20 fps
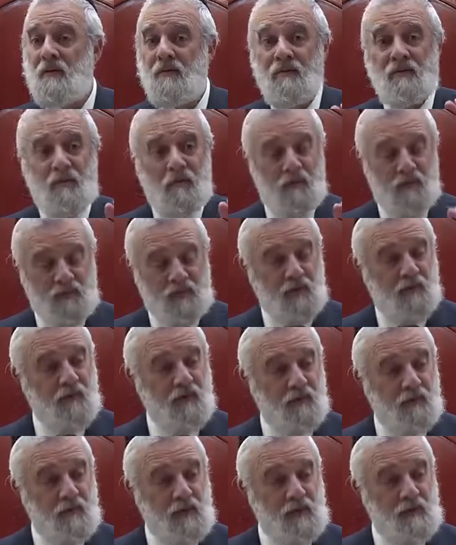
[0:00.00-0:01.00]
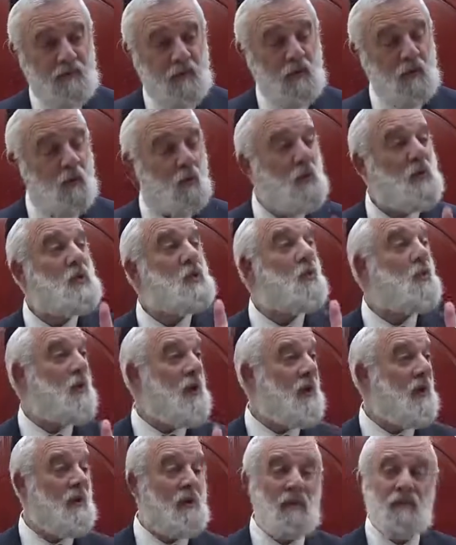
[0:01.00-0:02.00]
for observing the mitzvot was
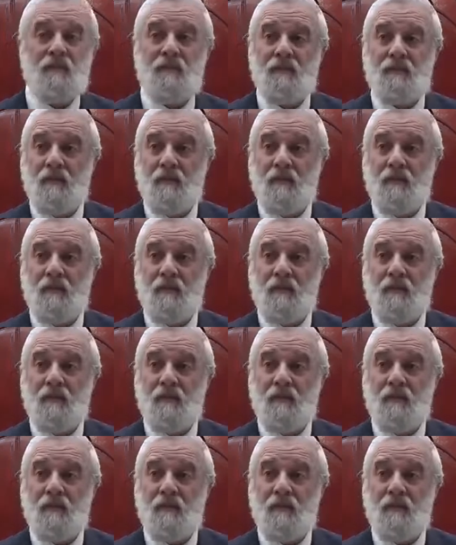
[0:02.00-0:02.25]
real.